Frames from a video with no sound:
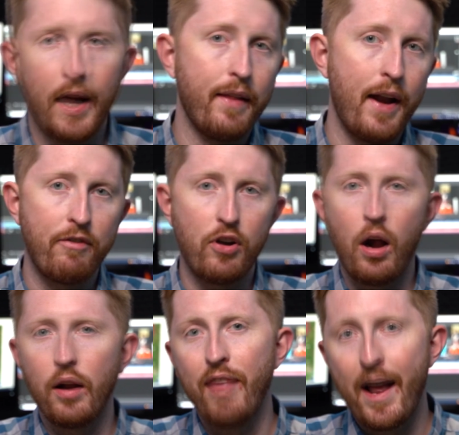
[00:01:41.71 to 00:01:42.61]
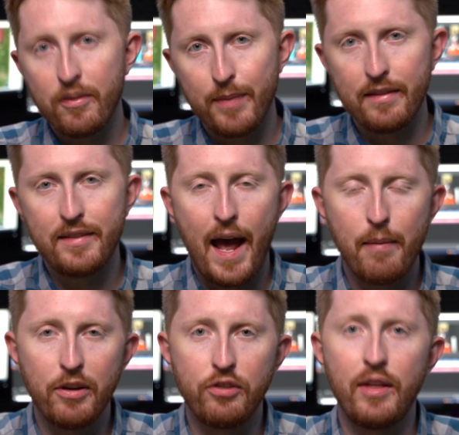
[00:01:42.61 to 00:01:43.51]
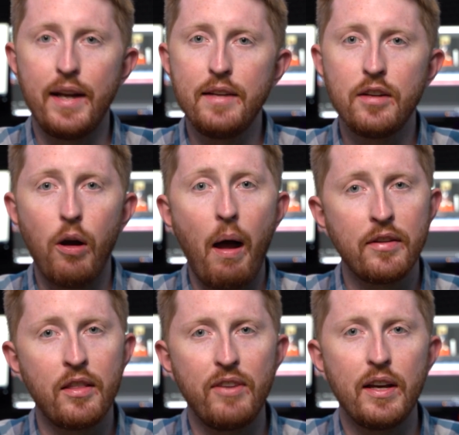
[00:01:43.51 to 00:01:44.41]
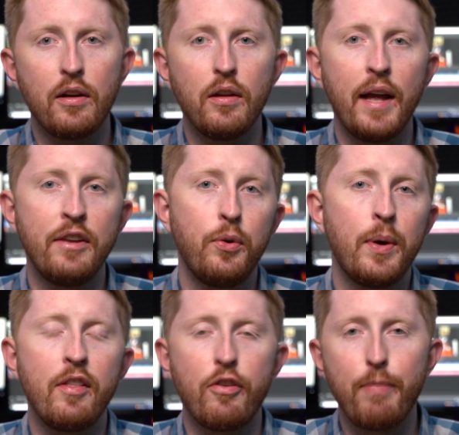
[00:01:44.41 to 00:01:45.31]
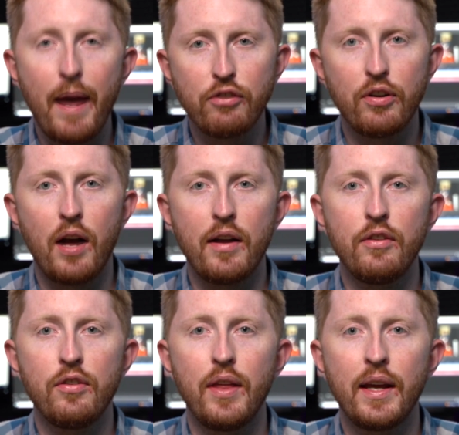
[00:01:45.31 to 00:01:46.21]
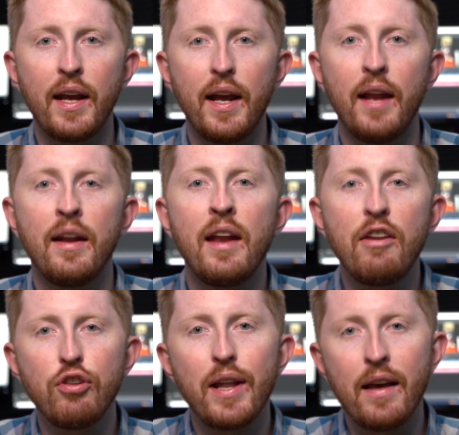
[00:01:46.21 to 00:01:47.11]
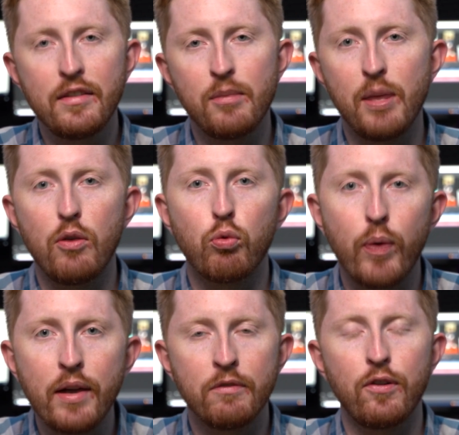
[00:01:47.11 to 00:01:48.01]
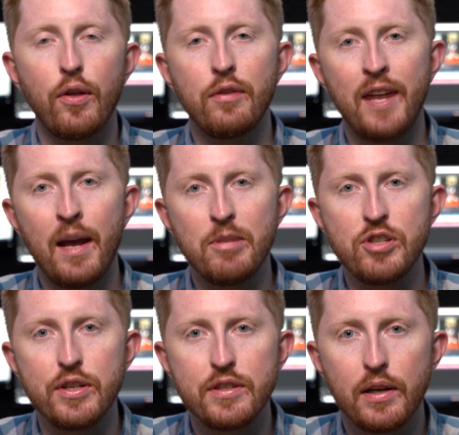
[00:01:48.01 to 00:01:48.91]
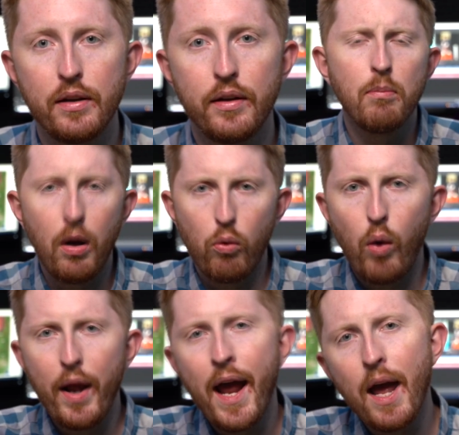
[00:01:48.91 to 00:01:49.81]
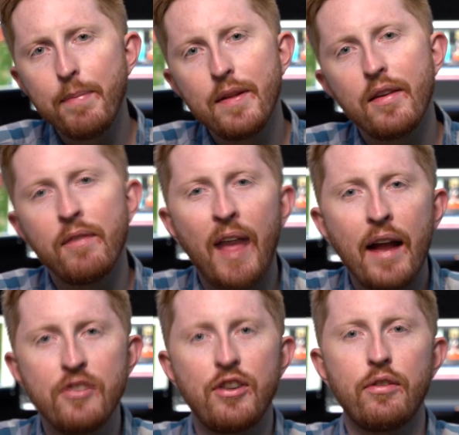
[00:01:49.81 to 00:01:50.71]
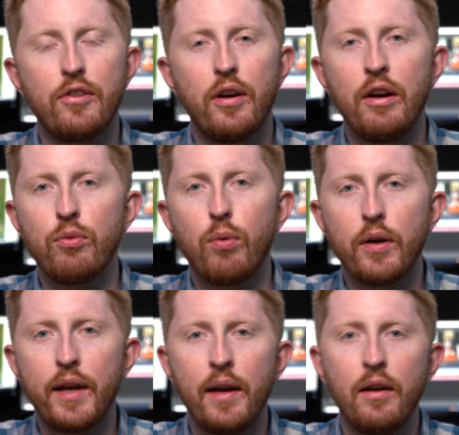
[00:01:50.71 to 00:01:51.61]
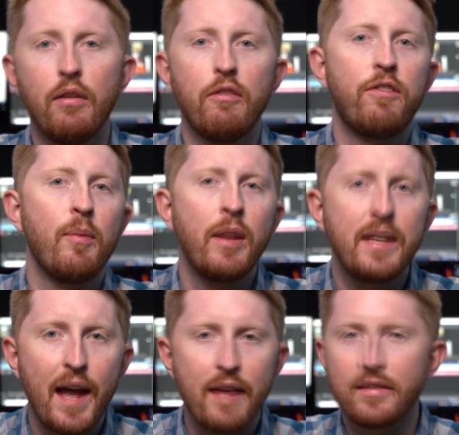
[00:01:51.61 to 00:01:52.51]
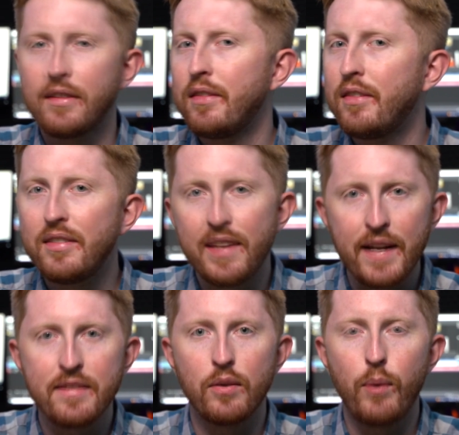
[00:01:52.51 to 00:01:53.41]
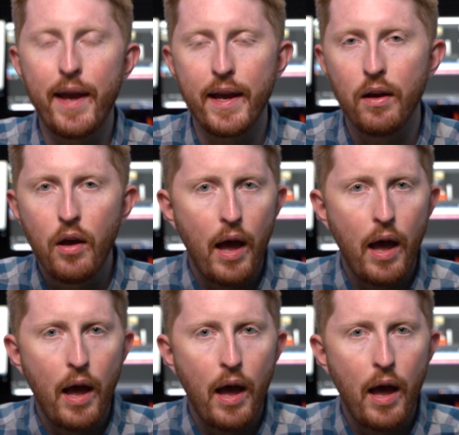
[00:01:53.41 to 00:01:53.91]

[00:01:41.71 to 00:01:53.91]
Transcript: And then after all of that has been established, they need to go out to the vehicle and do an inspection on it so they can get an initial estimate written for those damages. But what happens if that adjuster is working from a desk states away?